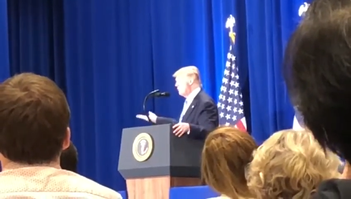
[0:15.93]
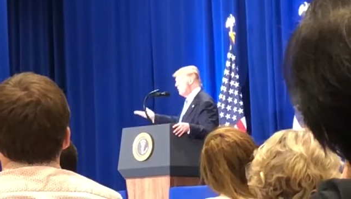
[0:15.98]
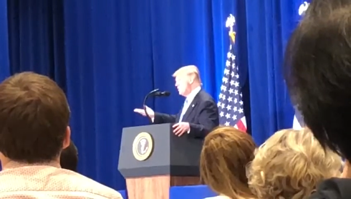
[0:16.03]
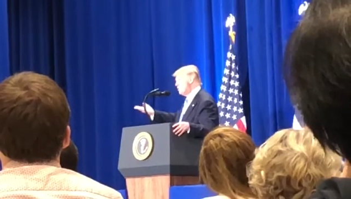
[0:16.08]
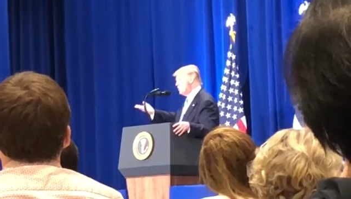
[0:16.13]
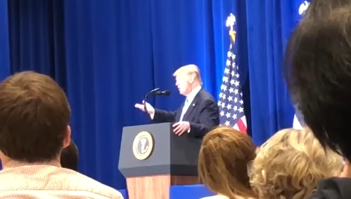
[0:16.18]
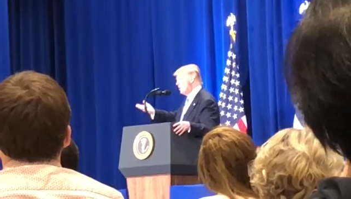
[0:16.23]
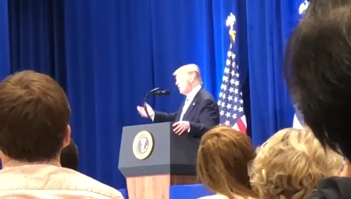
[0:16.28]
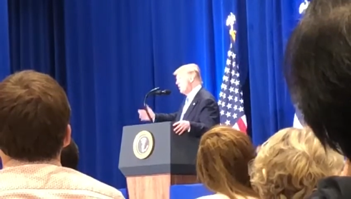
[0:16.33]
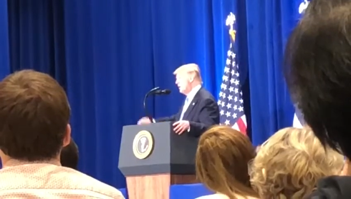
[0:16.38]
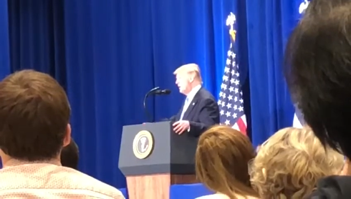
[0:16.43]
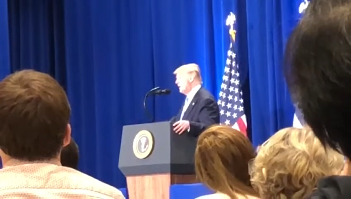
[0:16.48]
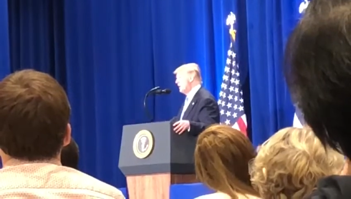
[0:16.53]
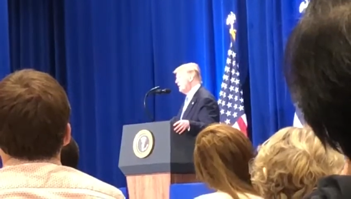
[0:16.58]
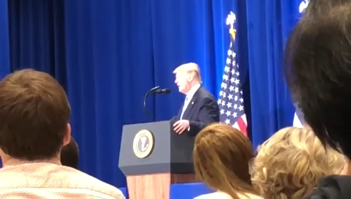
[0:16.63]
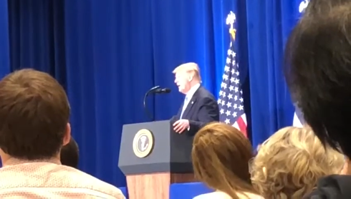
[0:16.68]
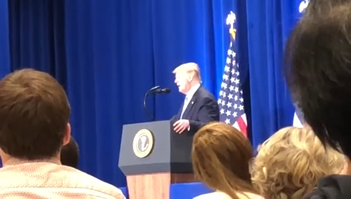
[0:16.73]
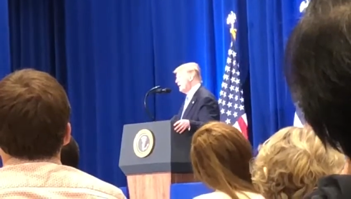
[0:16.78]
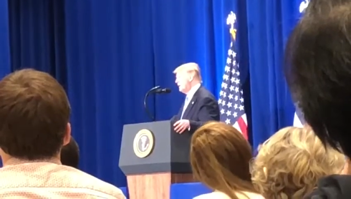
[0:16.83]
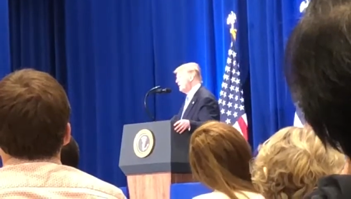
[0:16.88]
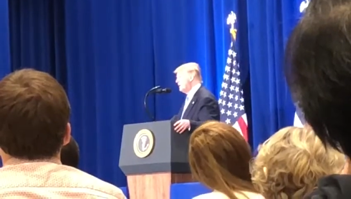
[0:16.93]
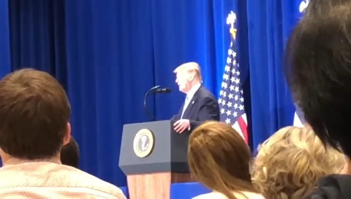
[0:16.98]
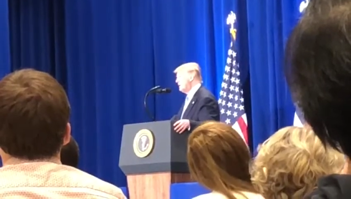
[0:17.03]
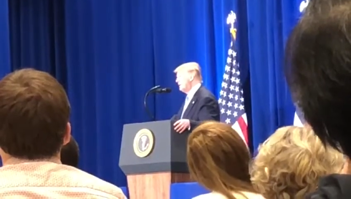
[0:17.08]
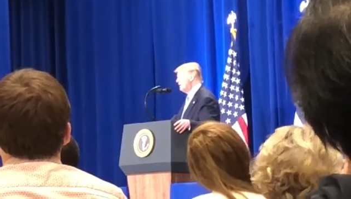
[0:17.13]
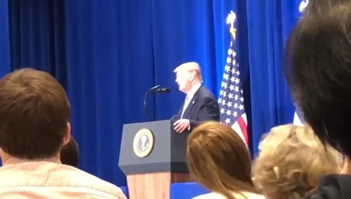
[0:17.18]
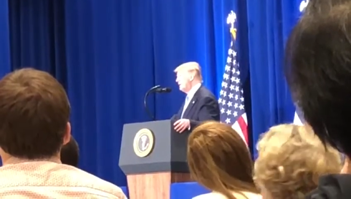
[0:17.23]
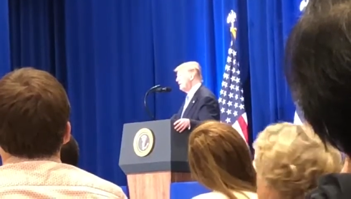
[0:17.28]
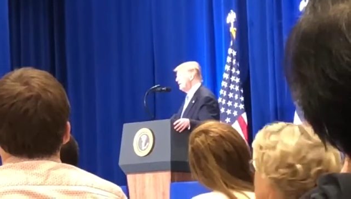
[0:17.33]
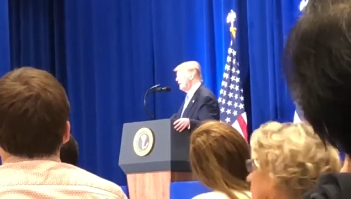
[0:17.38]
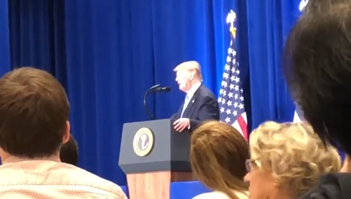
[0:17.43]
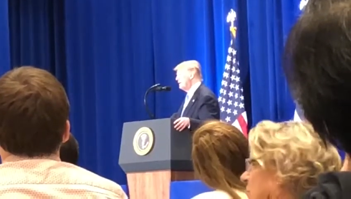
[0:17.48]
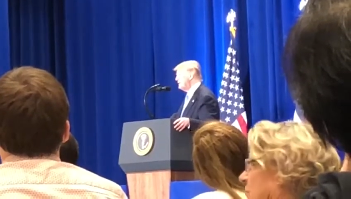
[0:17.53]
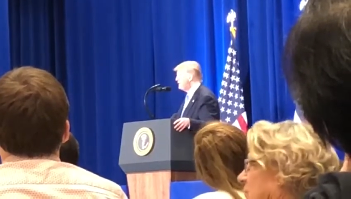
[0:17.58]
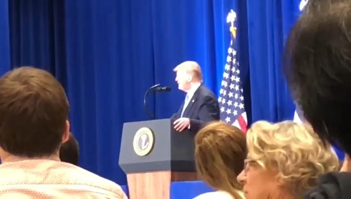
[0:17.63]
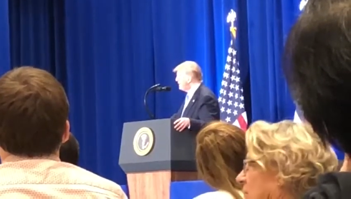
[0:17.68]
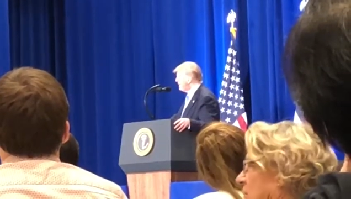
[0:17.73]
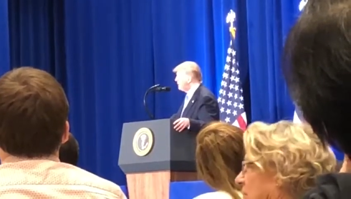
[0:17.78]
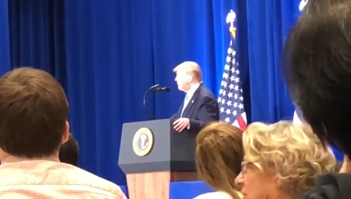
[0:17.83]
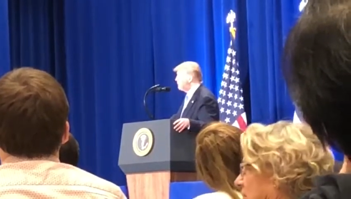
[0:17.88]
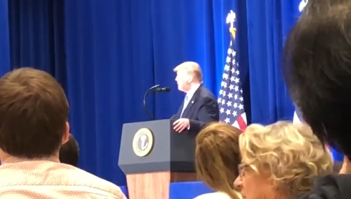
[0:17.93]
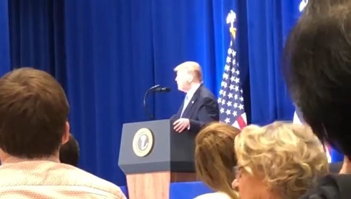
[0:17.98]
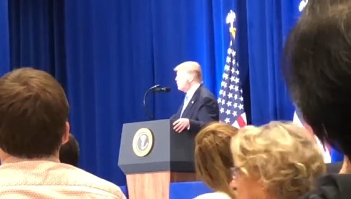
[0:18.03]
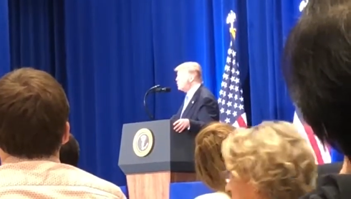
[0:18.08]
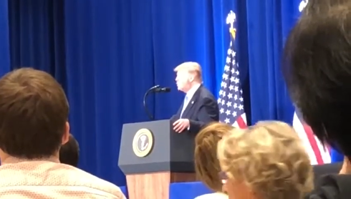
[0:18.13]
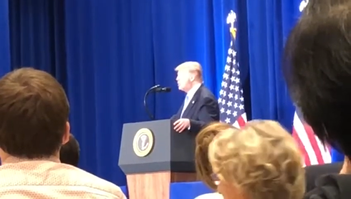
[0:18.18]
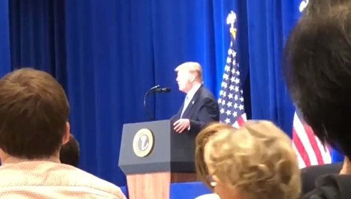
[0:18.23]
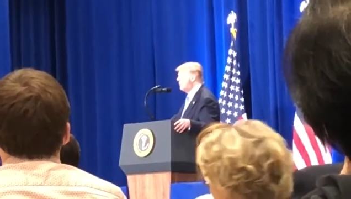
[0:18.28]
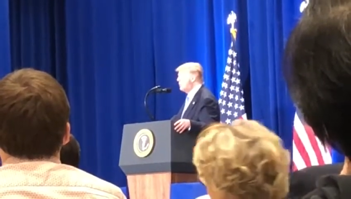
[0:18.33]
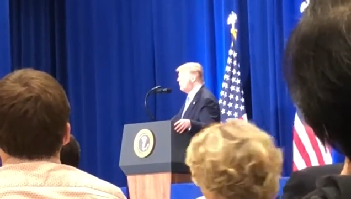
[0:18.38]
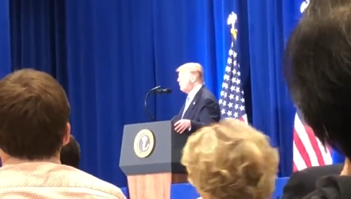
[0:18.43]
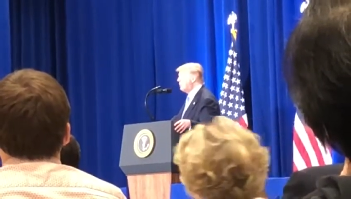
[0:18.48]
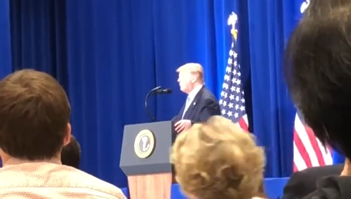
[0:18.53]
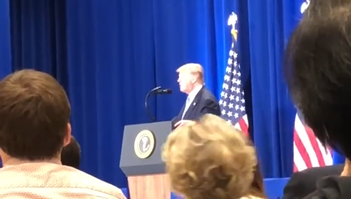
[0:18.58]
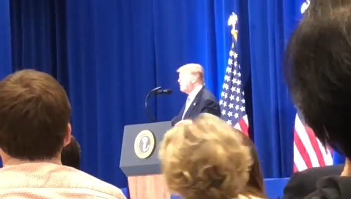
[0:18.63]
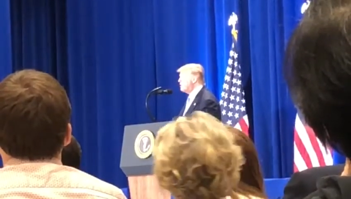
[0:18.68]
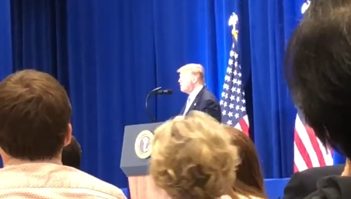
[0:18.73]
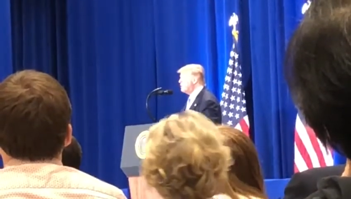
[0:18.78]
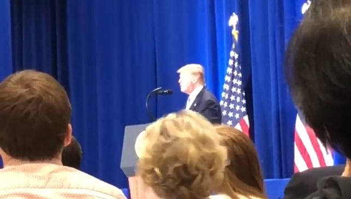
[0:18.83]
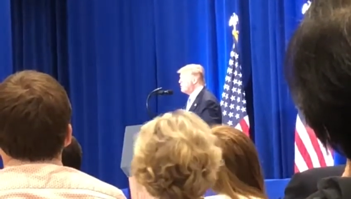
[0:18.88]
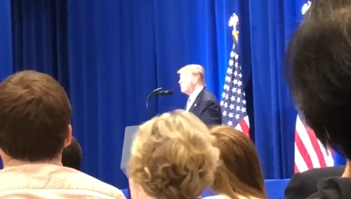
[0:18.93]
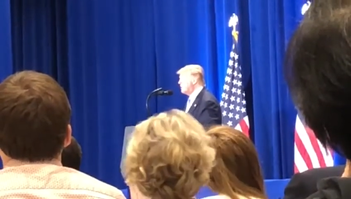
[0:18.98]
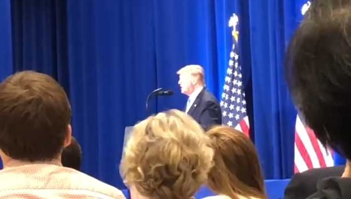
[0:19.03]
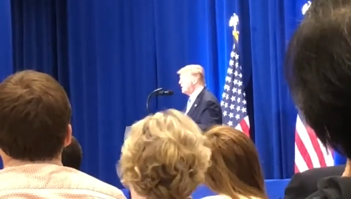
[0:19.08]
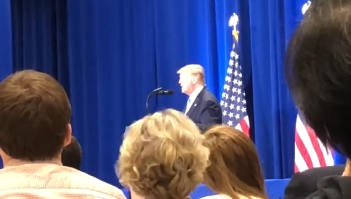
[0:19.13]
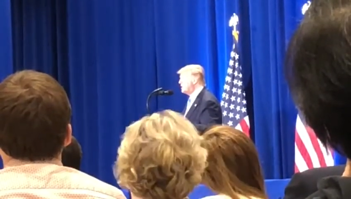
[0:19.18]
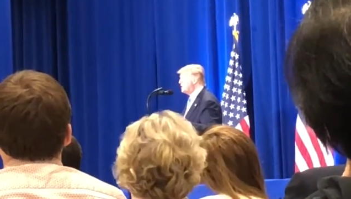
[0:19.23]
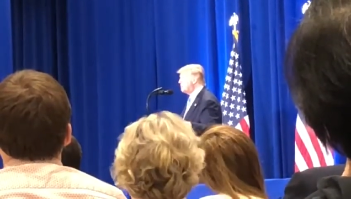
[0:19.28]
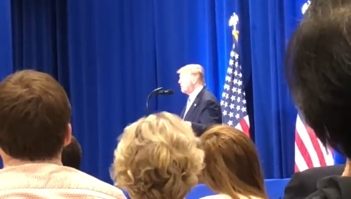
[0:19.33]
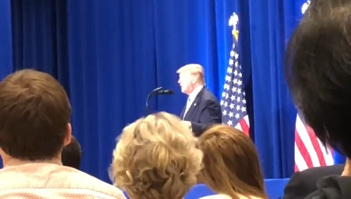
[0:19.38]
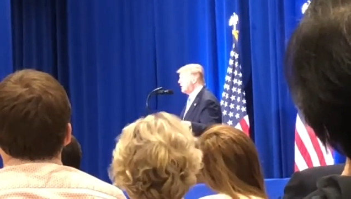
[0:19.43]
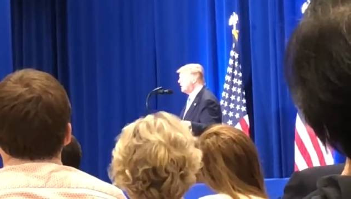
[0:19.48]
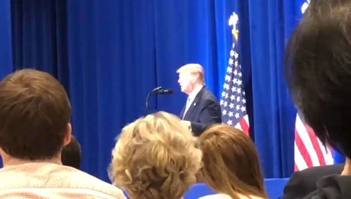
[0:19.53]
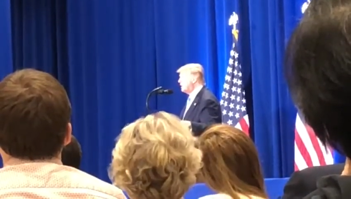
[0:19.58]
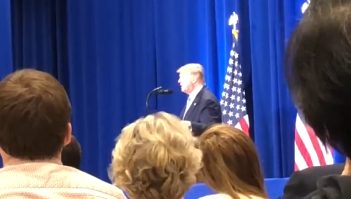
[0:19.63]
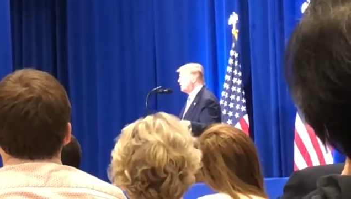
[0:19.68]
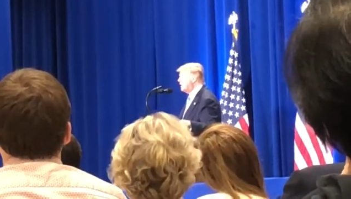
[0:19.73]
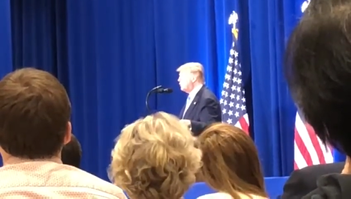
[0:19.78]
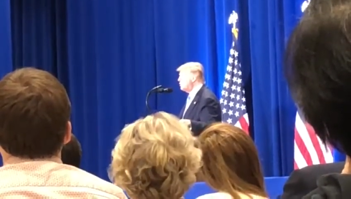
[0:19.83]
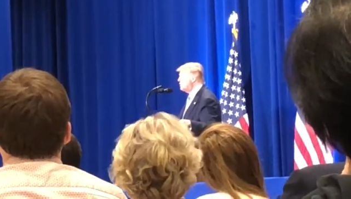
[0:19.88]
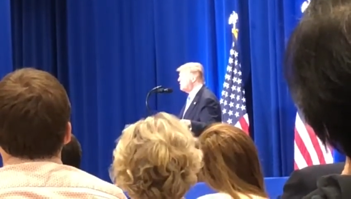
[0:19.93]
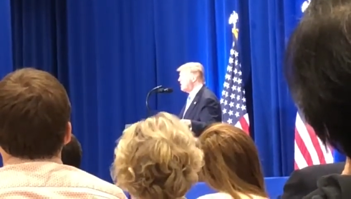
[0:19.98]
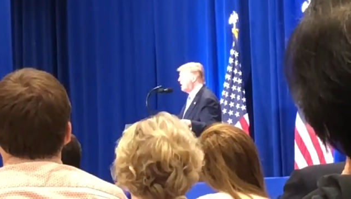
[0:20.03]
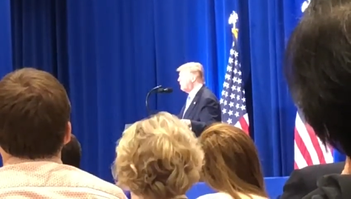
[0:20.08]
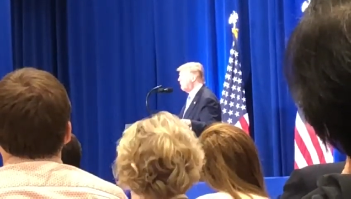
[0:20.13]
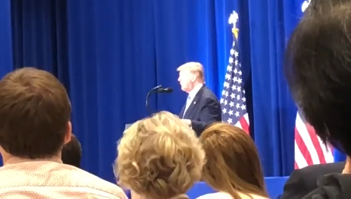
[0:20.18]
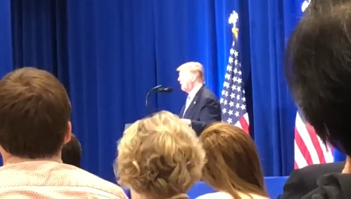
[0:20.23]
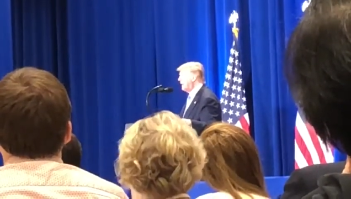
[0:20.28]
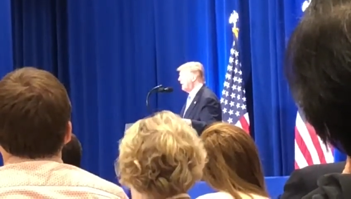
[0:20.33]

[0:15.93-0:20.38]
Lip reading: (no speaker visible)